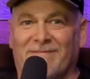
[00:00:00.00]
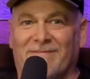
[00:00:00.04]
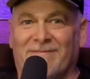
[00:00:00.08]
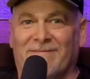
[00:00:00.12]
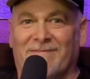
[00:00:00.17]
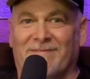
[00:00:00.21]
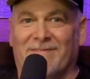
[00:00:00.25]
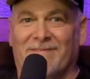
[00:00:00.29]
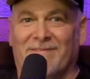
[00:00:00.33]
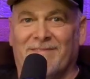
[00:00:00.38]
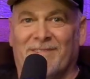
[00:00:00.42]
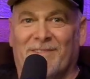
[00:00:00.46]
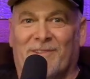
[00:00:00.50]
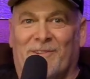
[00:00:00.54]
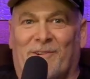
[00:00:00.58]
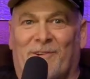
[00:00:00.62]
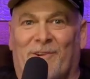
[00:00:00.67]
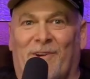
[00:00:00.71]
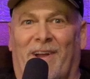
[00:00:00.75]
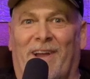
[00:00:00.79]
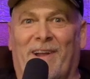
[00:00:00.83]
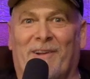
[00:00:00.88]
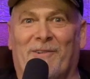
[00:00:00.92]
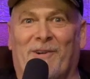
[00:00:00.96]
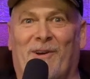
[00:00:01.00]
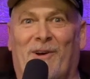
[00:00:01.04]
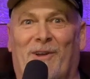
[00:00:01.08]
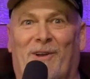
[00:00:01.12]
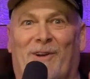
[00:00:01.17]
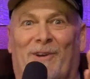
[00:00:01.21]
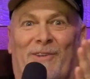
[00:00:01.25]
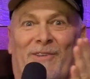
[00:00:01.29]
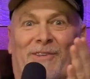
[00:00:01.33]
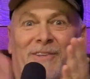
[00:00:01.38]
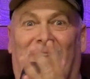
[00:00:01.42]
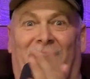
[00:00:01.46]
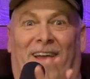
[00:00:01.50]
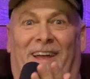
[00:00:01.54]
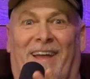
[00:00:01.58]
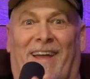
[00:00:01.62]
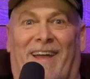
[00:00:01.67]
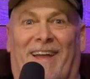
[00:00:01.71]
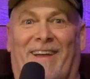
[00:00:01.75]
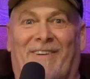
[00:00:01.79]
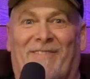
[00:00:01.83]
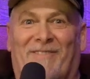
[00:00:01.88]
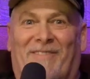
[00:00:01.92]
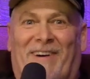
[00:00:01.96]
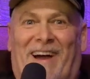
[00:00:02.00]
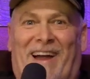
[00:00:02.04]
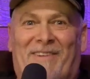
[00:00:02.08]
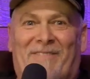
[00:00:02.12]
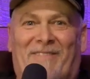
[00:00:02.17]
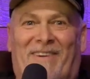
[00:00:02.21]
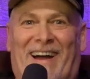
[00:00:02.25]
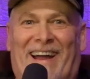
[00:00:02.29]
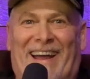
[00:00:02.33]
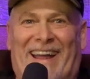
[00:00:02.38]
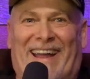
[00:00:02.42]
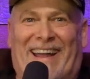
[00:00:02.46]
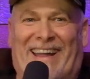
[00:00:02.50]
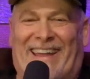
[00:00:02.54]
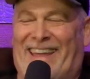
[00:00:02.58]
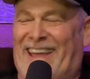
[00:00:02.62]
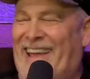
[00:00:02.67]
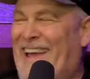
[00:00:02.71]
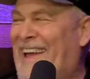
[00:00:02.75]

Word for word: Woo! He's back. Craig Roters. My mic.